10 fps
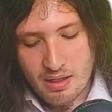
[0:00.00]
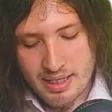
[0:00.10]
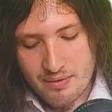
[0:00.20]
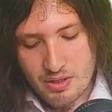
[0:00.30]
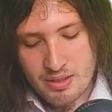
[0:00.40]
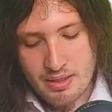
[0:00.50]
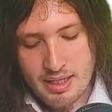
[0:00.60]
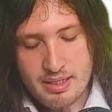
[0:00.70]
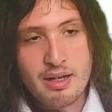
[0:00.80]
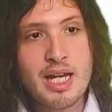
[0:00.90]
are given
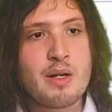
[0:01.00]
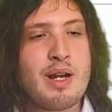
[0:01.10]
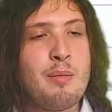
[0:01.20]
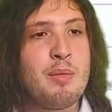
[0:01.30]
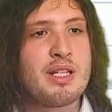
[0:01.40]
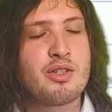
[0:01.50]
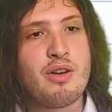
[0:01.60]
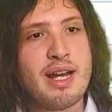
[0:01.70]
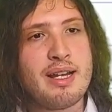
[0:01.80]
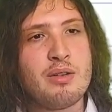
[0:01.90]
a diagram with a
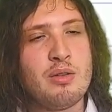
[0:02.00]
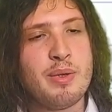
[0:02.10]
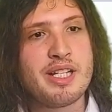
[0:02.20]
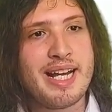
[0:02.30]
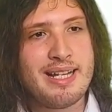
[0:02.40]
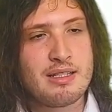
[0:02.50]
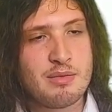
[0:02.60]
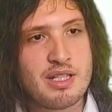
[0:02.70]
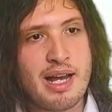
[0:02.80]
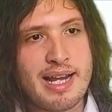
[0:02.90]
triangle which has
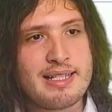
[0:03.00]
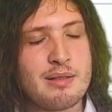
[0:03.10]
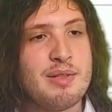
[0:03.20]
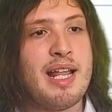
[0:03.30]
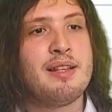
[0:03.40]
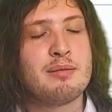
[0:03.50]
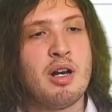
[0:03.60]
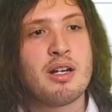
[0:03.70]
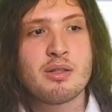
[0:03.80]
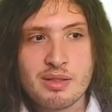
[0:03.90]
some sides and some lengths
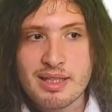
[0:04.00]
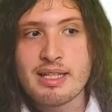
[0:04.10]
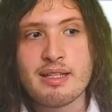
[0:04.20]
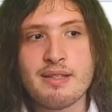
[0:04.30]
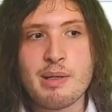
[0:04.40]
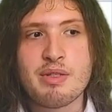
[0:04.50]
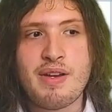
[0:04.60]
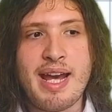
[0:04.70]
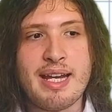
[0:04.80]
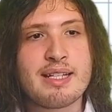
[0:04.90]
marked on, at least in terms of
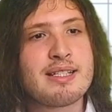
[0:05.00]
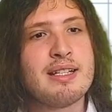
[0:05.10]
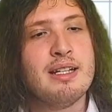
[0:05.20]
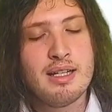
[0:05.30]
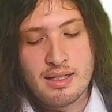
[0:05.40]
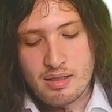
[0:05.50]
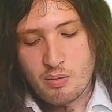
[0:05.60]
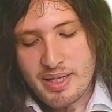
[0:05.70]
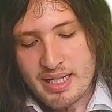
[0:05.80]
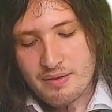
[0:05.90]
x.
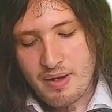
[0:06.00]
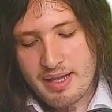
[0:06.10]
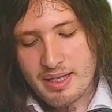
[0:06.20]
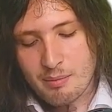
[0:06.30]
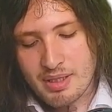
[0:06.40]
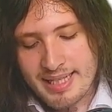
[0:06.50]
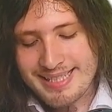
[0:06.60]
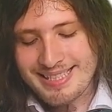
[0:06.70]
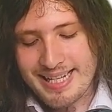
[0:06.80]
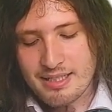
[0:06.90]
we need to find the
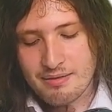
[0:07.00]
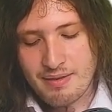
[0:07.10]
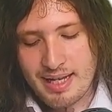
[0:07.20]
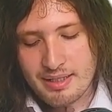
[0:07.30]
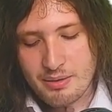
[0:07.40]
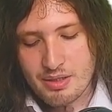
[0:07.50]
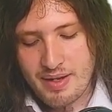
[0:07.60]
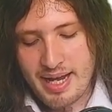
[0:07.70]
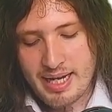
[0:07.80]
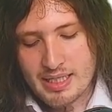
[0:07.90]
complete set of values of
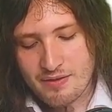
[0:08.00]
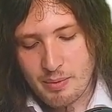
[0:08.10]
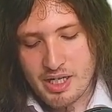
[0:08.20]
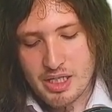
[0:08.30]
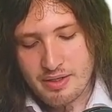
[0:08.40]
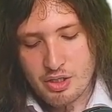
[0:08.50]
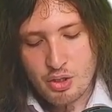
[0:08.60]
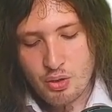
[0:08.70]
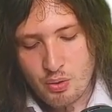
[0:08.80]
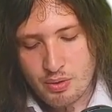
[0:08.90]
x for which there are
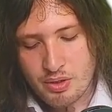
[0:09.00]
two